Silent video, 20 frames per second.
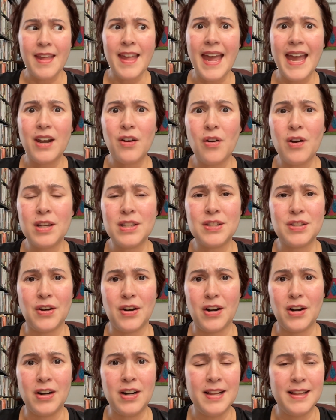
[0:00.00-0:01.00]
and odds
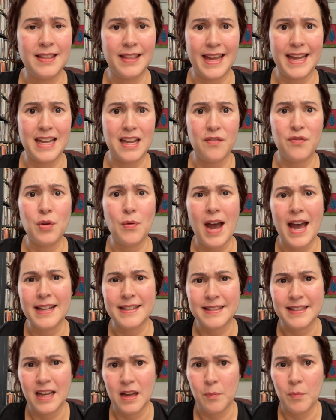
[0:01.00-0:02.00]
are, like if you
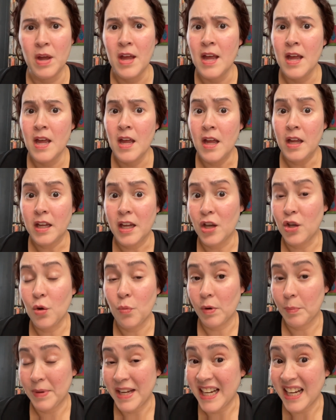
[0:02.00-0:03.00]
ask them, can you
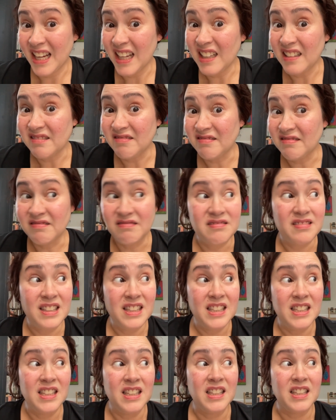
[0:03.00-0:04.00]
repeat it?
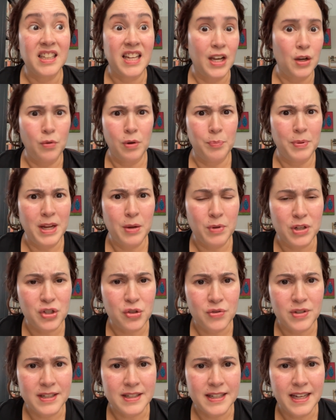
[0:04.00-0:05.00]
can you repeat what
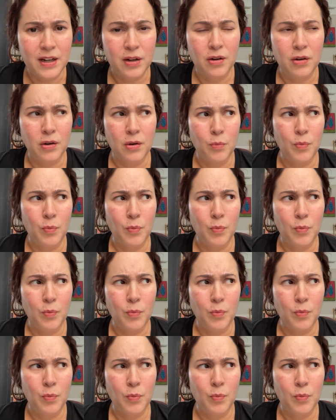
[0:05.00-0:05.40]
you just said? Or